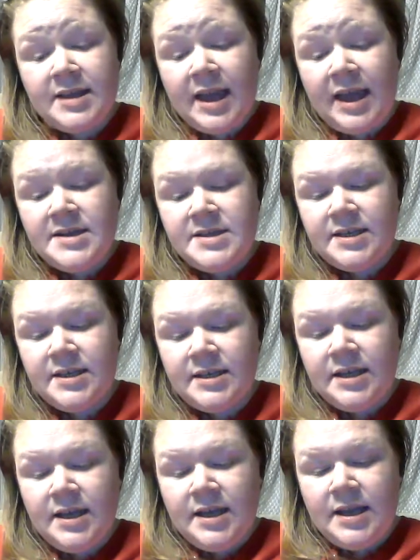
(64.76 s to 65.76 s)
that
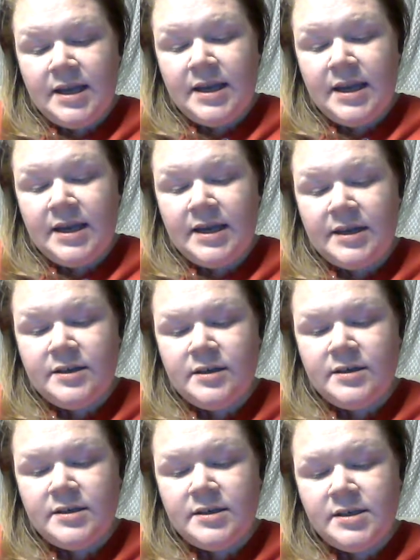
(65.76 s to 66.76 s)

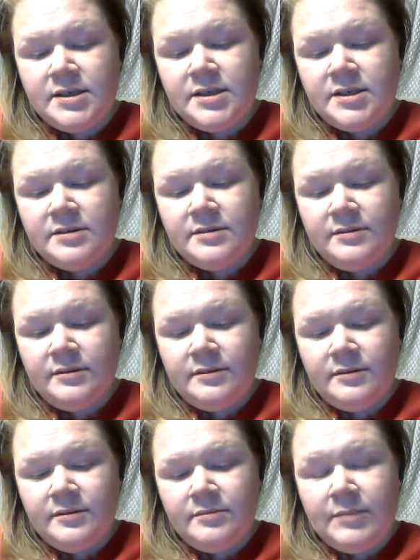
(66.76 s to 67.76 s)
and
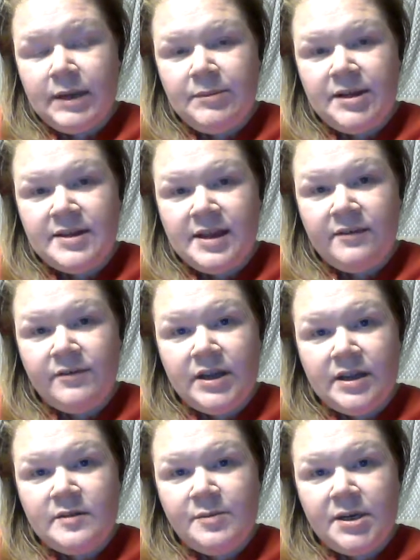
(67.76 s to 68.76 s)
maybe save an
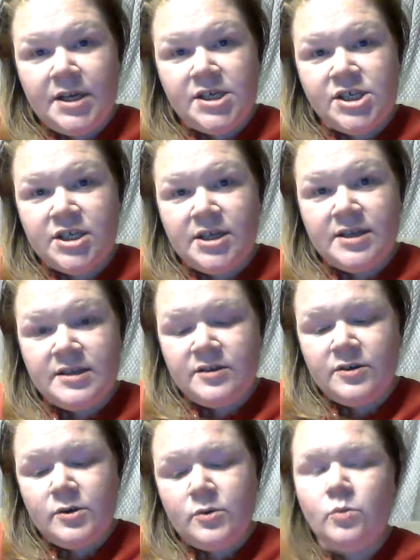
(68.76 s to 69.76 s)
explanation as
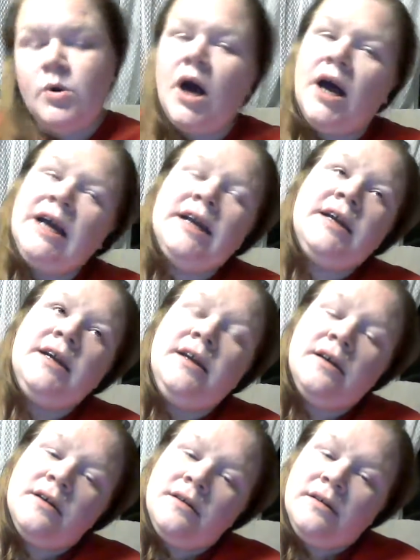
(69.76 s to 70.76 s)
to why
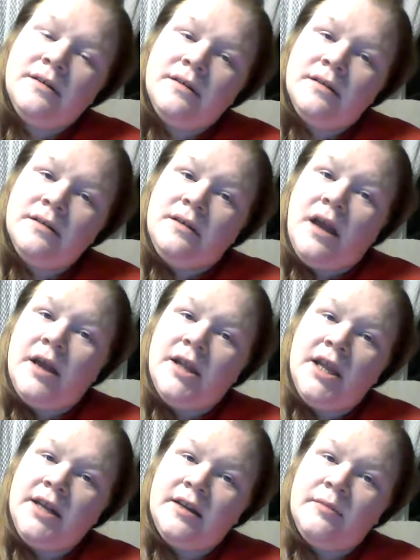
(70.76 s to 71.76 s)
I
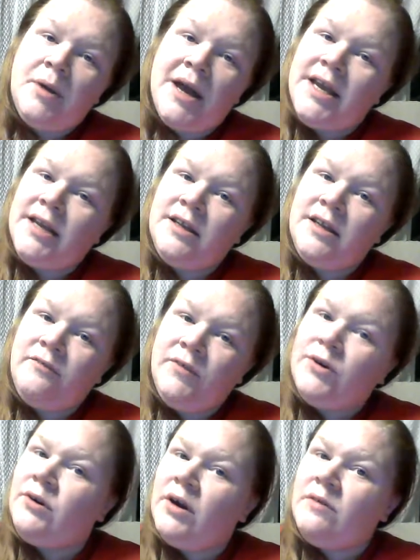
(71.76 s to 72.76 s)
like to buy antique
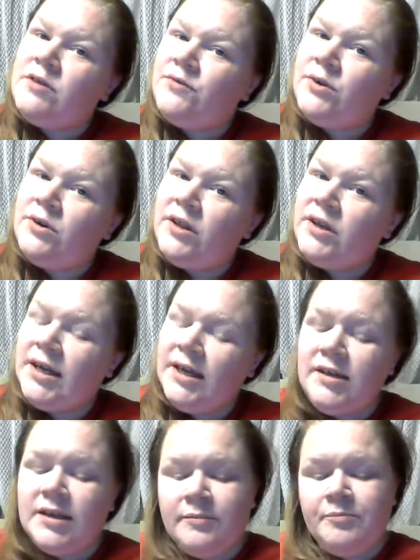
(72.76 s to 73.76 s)
photographs for another
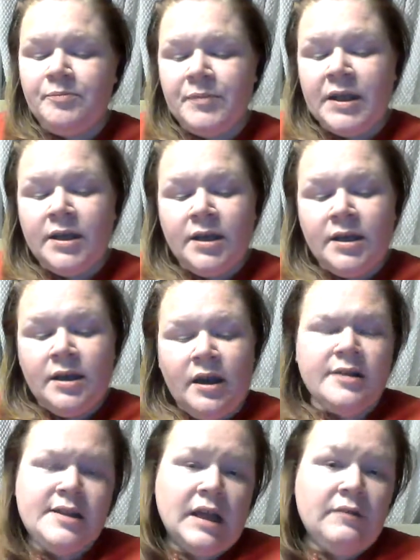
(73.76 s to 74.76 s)
night.
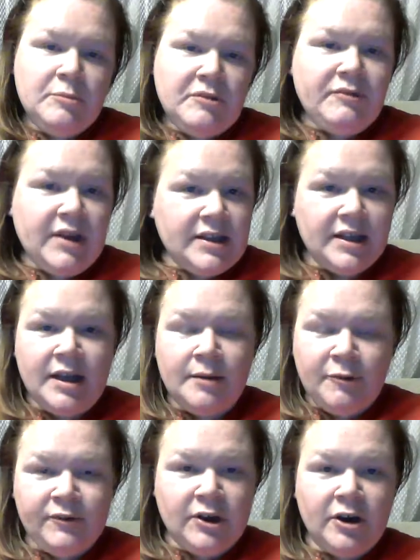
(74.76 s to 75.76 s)
Aside from the fact that I'm
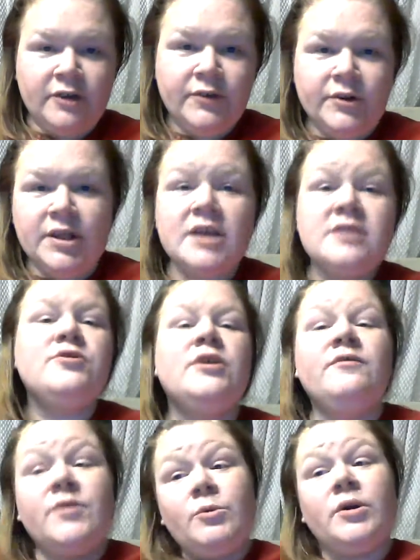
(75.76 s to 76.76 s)
a photographer and the history
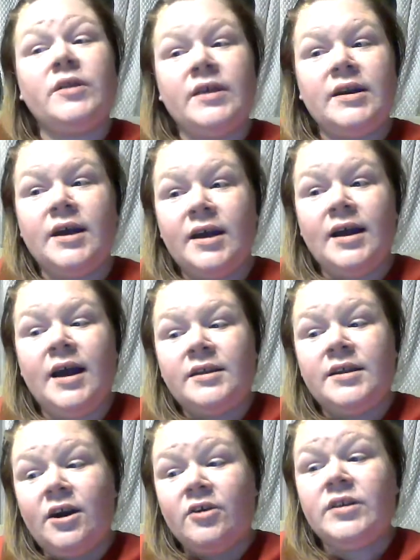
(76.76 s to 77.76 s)
of the work that
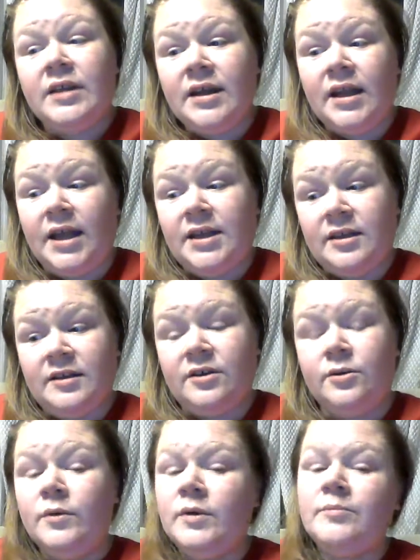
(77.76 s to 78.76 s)
the art that I like to
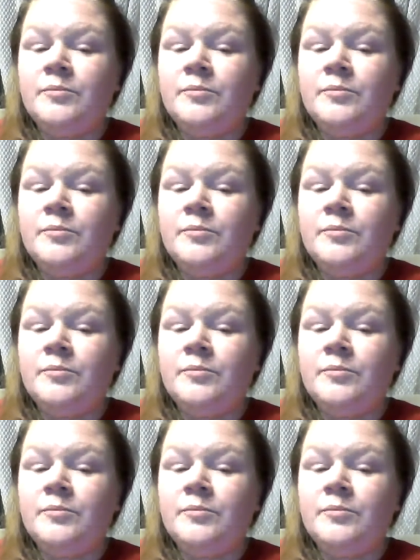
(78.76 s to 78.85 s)
do